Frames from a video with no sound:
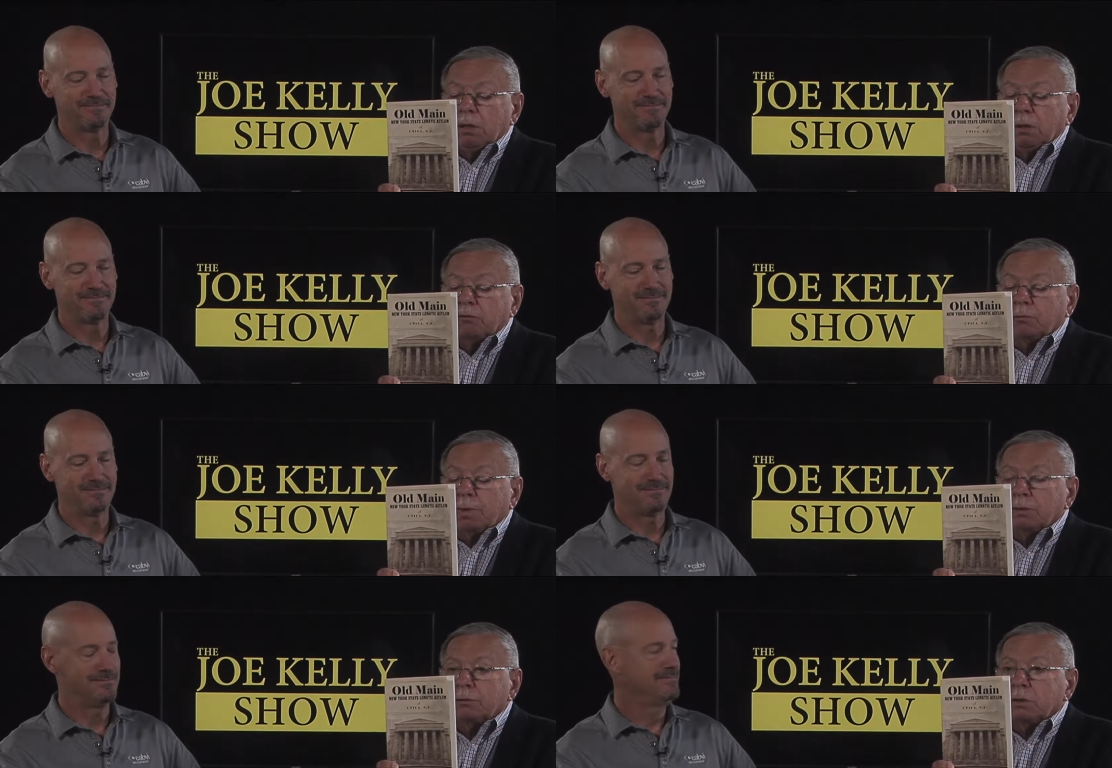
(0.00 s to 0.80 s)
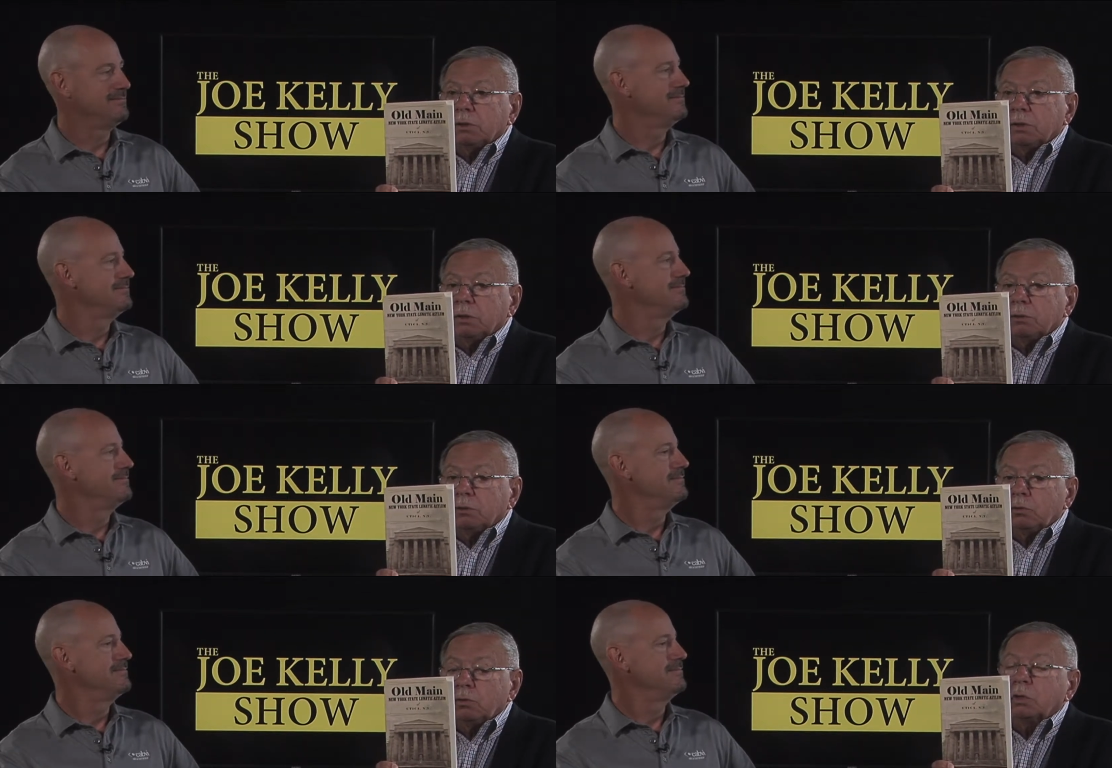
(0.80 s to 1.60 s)
Speaker 1: it is about the uh,
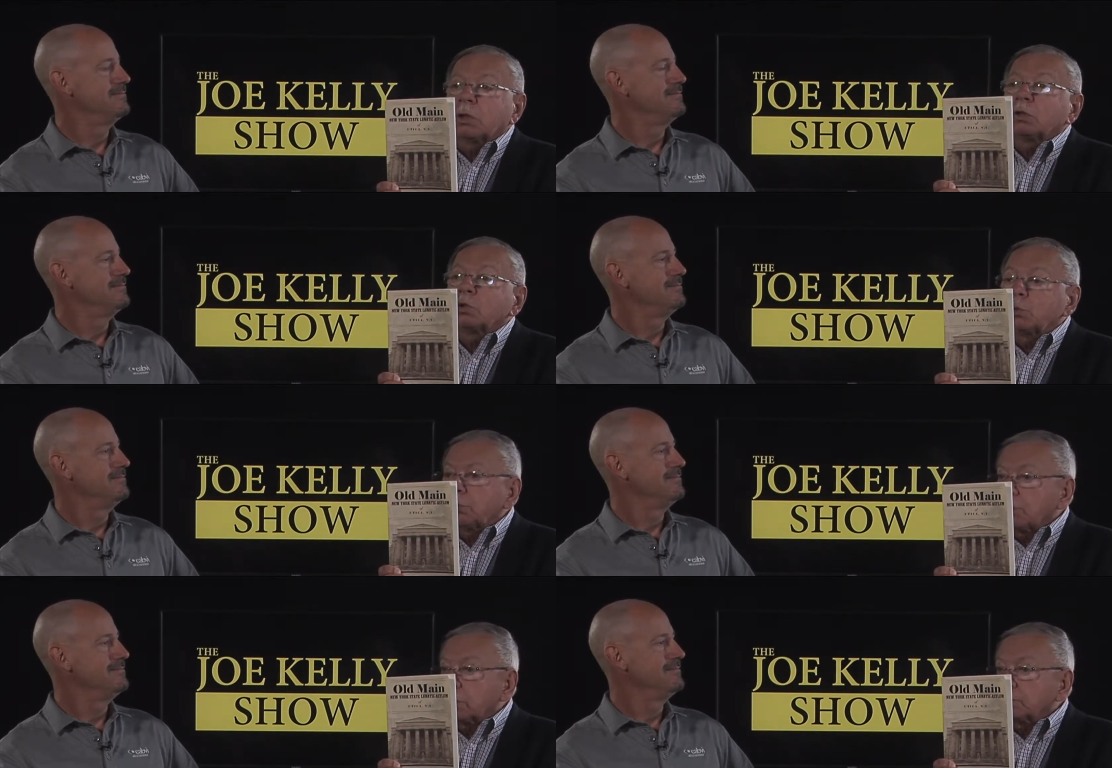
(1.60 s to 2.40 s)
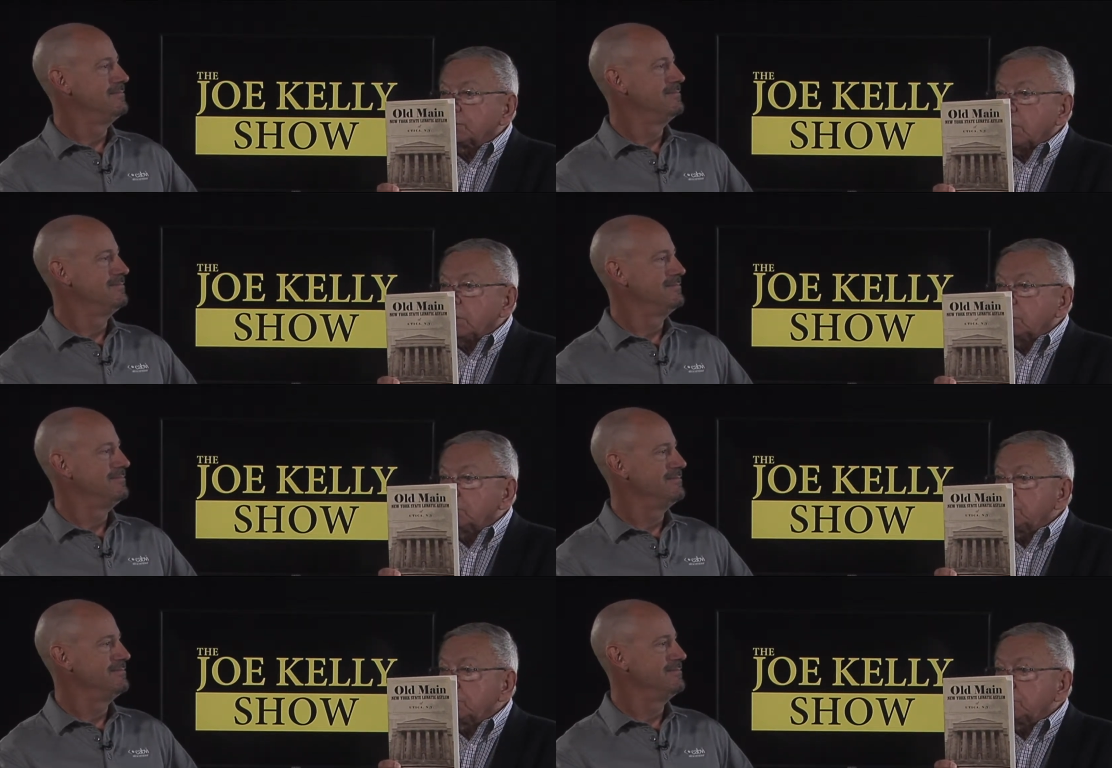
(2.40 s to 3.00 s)
Utica Lunatic Asylum.